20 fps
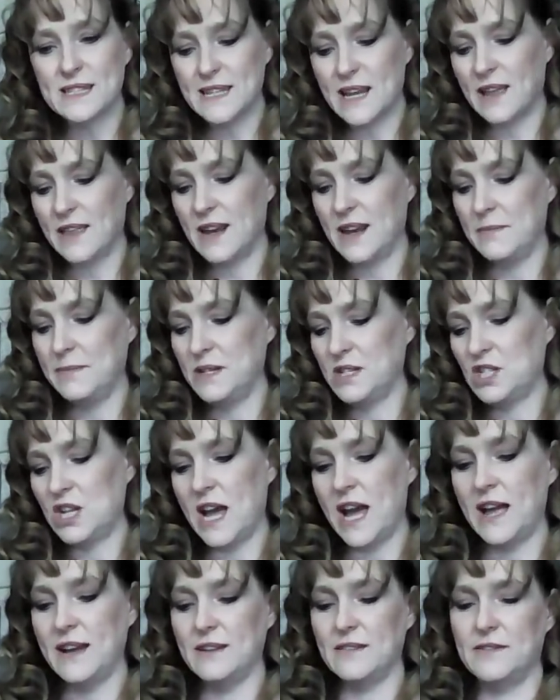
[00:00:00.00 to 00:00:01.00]
now that I've been
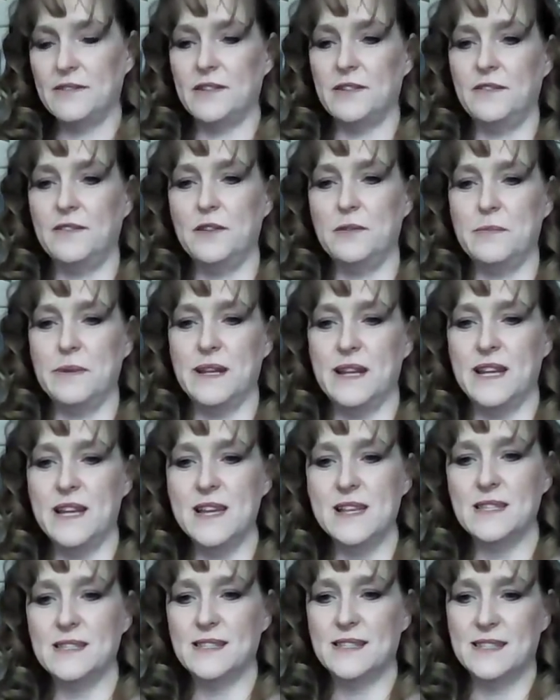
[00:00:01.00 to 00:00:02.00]
chatting for a few
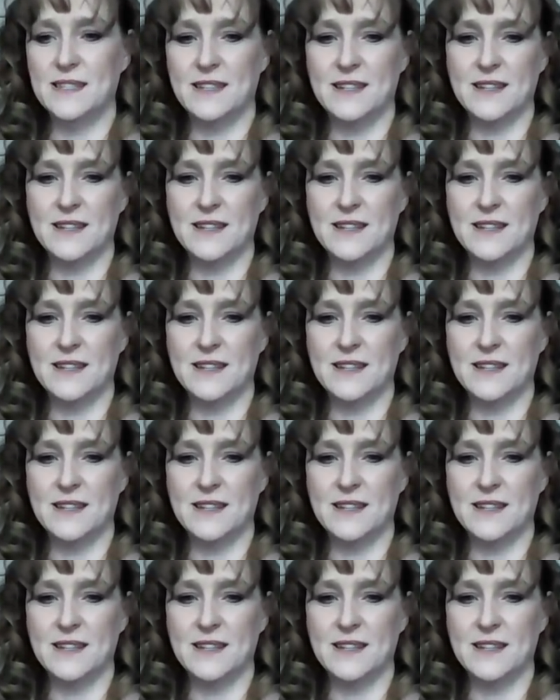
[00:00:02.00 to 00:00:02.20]
minutes.